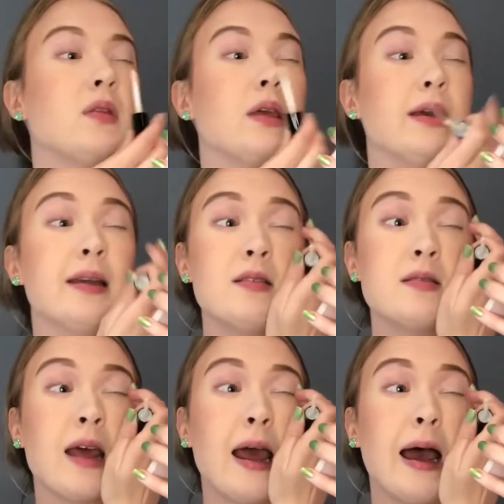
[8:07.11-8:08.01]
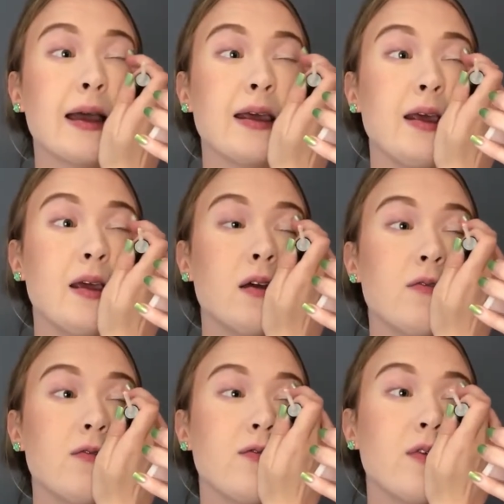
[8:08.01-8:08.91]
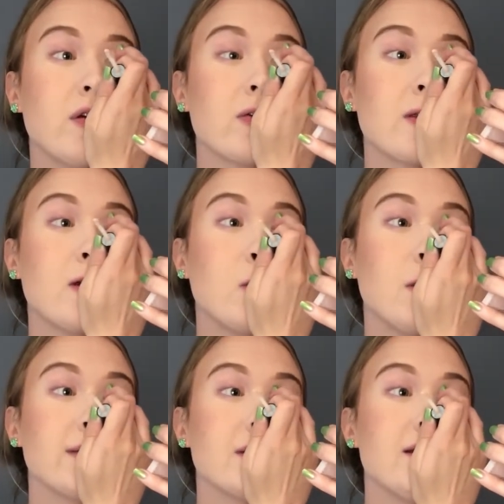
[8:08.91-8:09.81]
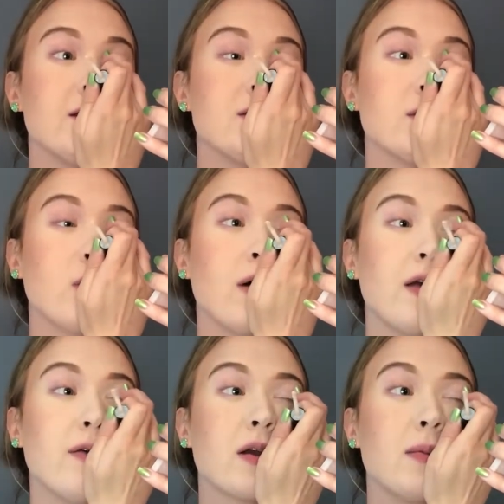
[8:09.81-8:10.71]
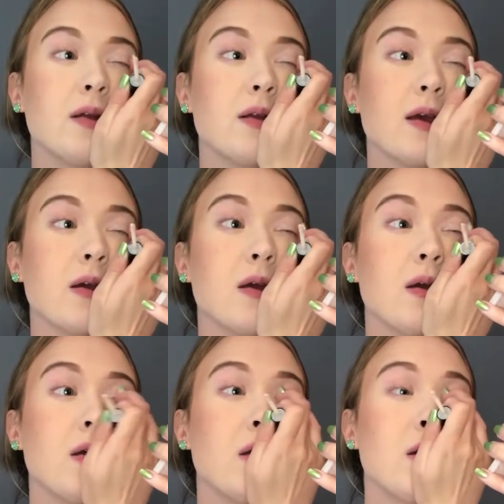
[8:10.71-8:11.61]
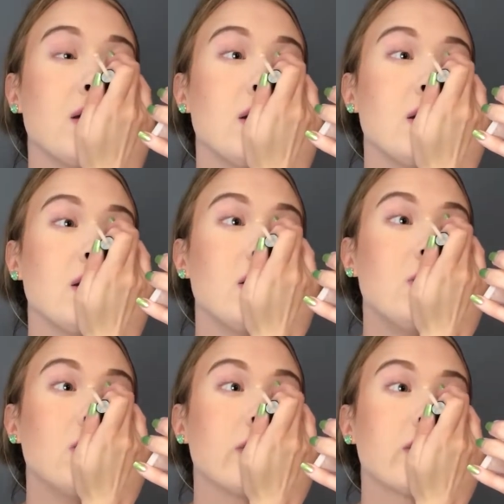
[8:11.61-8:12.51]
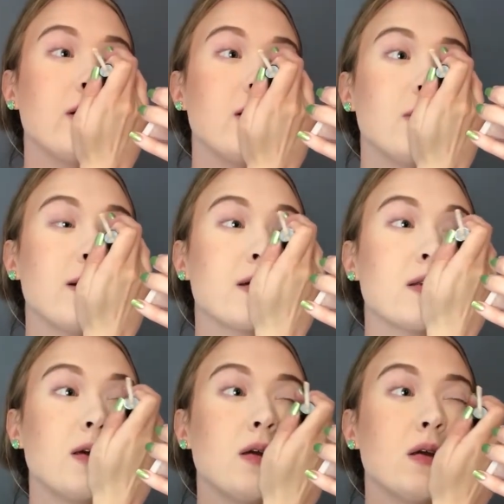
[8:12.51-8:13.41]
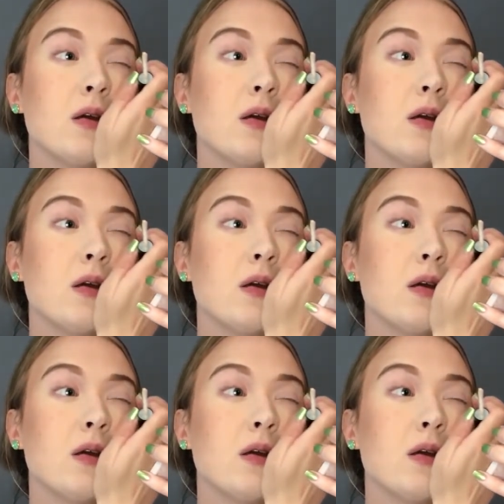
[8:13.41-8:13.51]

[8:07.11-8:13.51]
It gets tacky fairly quickly, so I recommend like working quickly.